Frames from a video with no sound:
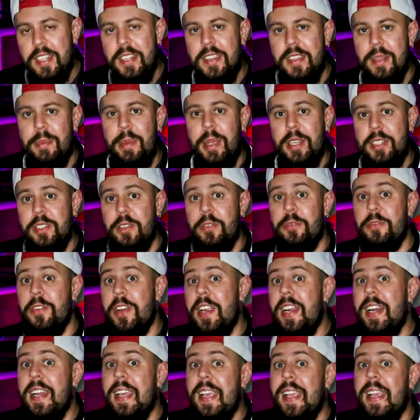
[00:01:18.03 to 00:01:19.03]
that makes it
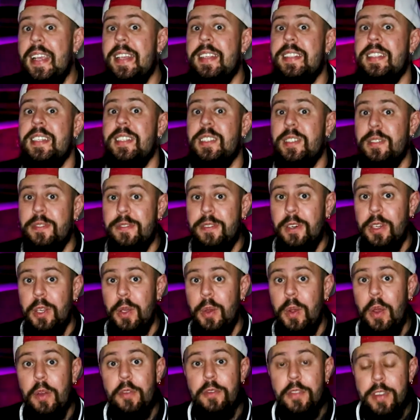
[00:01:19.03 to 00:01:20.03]
really easy to follow
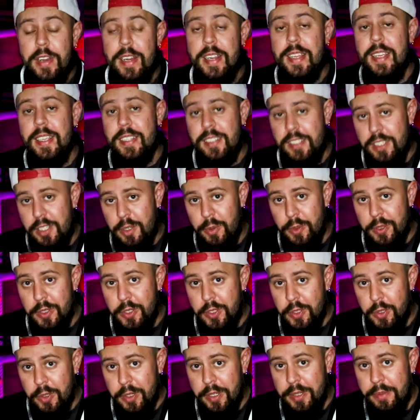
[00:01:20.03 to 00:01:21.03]
and really easy to
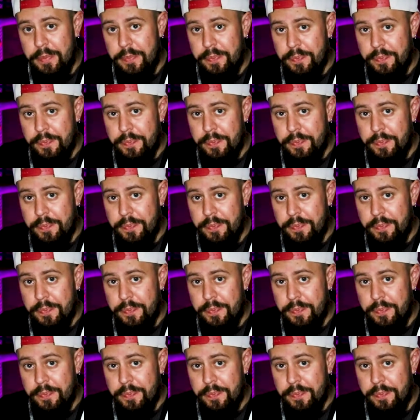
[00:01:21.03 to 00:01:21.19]
enjoy.